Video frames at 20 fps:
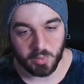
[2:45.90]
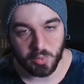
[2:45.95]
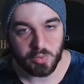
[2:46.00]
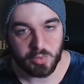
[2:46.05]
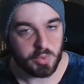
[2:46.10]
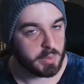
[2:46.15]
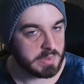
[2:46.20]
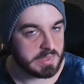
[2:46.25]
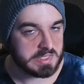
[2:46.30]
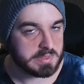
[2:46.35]

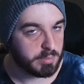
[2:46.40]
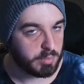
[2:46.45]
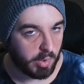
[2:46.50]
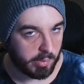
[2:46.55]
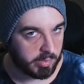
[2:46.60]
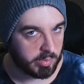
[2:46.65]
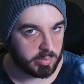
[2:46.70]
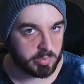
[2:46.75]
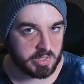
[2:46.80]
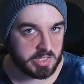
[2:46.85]
who is
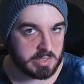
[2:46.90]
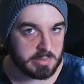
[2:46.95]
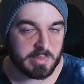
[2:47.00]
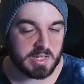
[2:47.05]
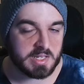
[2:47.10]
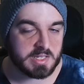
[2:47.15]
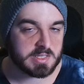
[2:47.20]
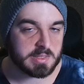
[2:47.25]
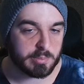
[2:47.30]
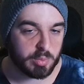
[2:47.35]
probably the
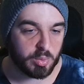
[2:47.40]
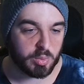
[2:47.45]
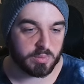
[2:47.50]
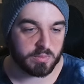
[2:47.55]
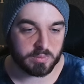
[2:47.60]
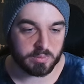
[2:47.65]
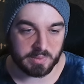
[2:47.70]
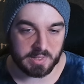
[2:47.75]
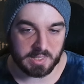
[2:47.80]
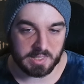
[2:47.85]
best support
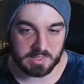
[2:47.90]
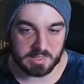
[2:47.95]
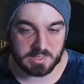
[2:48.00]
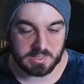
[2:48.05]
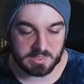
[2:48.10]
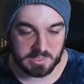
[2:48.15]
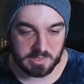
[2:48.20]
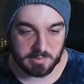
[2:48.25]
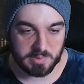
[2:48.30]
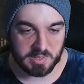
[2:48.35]
for reality
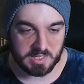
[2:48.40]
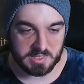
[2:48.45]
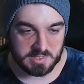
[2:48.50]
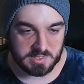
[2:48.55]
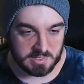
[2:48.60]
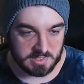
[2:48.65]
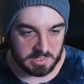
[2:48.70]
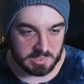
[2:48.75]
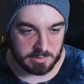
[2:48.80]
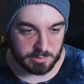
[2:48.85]

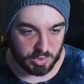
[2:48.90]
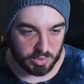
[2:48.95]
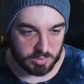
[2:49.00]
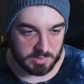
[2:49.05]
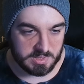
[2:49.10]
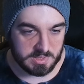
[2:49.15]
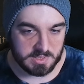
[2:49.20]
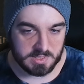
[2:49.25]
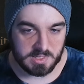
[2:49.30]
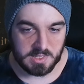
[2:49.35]
DPSs at the
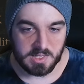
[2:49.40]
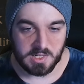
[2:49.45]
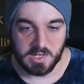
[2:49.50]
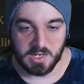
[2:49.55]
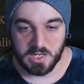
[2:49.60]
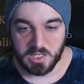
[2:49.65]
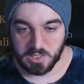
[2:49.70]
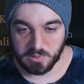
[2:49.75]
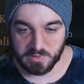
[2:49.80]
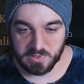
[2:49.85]
moment.
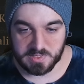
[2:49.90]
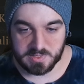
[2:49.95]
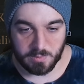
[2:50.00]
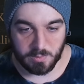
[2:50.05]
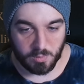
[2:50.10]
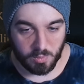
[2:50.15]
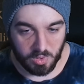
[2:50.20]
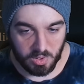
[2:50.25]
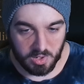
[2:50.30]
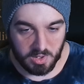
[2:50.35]
The
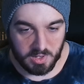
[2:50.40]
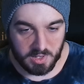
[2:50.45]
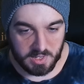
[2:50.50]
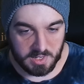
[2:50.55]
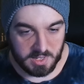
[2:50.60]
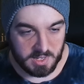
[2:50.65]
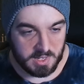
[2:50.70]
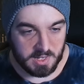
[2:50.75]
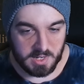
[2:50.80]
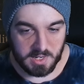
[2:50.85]
reason
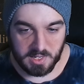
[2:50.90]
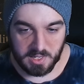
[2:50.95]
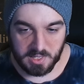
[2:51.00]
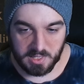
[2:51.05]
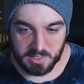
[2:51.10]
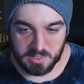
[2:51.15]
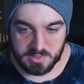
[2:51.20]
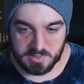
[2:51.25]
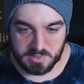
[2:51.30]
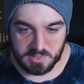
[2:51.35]
why
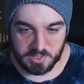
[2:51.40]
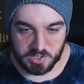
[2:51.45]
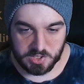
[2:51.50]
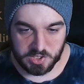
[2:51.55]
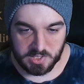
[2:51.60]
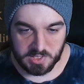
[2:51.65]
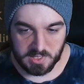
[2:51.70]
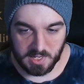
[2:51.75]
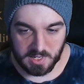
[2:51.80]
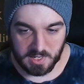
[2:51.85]
is
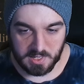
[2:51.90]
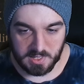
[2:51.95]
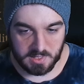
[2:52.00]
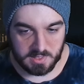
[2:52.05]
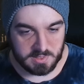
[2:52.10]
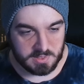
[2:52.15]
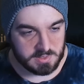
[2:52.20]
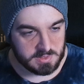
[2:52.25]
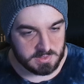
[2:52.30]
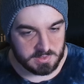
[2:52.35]
she
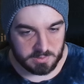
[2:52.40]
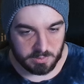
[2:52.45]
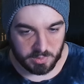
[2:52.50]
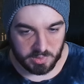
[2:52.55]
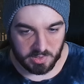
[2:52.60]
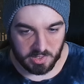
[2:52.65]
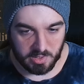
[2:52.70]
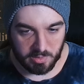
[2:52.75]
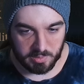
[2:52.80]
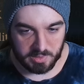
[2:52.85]
has,
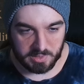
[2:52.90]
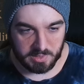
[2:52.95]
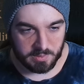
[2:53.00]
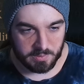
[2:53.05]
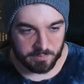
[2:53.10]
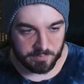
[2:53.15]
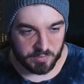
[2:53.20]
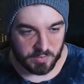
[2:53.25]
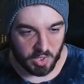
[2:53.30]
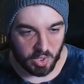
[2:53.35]
where are we?
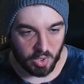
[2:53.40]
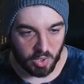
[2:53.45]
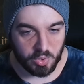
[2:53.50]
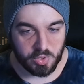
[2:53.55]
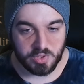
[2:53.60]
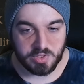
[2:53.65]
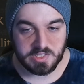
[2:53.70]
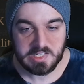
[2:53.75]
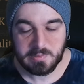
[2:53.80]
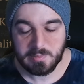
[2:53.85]
On
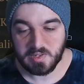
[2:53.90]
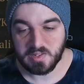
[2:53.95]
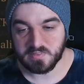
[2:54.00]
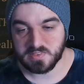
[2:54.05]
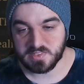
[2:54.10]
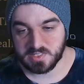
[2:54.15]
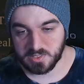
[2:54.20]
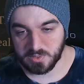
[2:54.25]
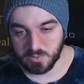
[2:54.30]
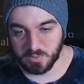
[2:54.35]
her debuff
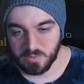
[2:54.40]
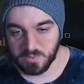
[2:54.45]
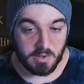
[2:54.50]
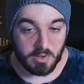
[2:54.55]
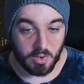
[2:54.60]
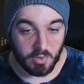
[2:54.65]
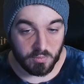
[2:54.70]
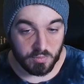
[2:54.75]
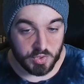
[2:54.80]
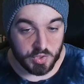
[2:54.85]
skill,
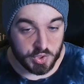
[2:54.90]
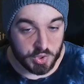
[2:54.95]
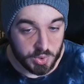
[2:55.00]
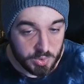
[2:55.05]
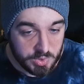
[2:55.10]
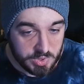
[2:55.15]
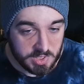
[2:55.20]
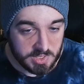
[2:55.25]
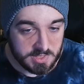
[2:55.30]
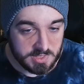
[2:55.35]

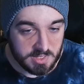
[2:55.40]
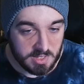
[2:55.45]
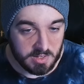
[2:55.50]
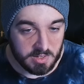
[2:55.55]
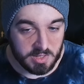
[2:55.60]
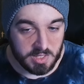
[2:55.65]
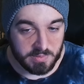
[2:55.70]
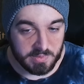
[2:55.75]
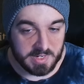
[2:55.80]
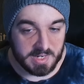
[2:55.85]
reduces
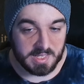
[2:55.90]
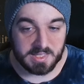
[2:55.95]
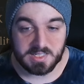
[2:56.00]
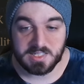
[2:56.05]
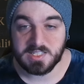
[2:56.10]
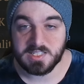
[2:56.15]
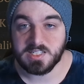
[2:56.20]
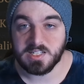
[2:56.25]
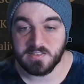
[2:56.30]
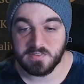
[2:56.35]
the
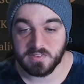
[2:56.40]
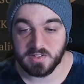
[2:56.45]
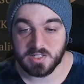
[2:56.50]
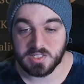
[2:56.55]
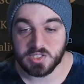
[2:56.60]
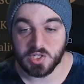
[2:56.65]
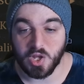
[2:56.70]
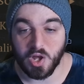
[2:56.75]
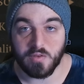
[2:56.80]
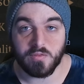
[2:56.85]
reality
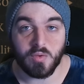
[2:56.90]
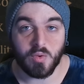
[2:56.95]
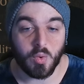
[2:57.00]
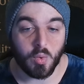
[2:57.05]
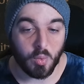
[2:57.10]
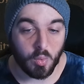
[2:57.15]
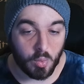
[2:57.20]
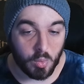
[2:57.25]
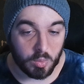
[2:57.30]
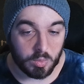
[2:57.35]
defense of
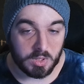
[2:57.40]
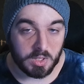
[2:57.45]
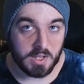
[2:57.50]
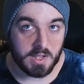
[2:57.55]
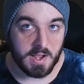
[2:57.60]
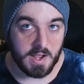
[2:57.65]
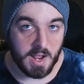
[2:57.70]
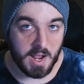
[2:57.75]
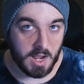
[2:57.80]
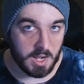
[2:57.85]
all
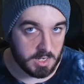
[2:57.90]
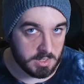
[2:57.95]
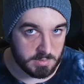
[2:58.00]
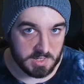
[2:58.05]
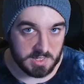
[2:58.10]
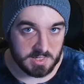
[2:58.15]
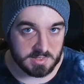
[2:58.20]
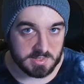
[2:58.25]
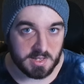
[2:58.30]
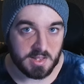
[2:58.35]

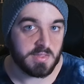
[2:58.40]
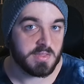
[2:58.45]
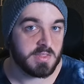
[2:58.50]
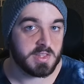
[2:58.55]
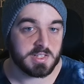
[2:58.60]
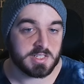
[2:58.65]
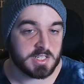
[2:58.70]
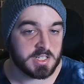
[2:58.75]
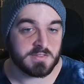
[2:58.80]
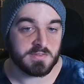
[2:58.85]
enemies.
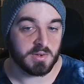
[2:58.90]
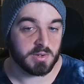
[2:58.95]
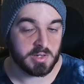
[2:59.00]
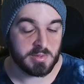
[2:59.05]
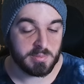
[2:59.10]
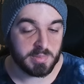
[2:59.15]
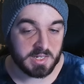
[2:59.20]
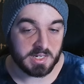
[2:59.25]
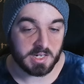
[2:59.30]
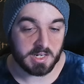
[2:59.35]
This is very
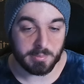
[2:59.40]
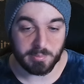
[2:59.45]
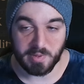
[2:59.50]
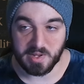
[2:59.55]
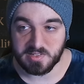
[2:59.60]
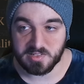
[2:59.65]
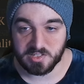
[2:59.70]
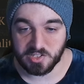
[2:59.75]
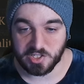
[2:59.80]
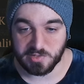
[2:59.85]
big,
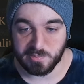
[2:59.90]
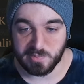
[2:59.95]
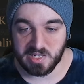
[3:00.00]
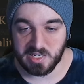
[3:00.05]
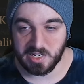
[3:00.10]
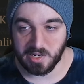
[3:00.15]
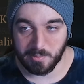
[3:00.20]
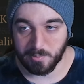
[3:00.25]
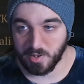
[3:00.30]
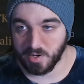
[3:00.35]
basically just
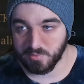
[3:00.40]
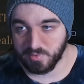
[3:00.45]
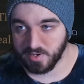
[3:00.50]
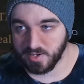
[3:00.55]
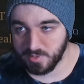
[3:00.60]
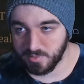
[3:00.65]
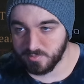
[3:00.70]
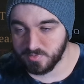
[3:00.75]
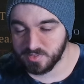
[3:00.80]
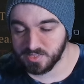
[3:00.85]
meaning my
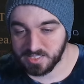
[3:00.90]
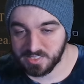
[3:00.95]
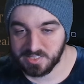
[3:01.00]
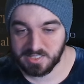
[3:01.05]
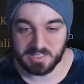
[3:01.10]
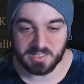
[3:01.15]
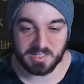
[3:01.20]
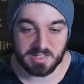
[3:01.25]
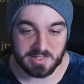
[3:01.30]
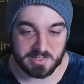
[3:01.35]

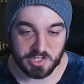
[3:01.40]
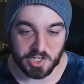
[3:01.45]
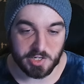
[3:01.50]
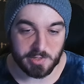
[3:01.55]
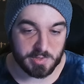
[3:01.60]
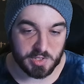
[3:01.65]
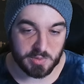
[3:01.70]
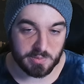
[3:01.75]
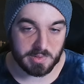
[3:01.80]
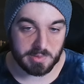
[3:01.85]
Lilia is going to
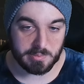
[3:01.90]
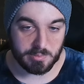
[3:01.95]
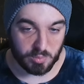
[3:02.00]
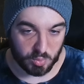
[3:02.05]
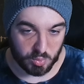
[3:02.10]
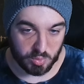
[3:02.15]
be doing more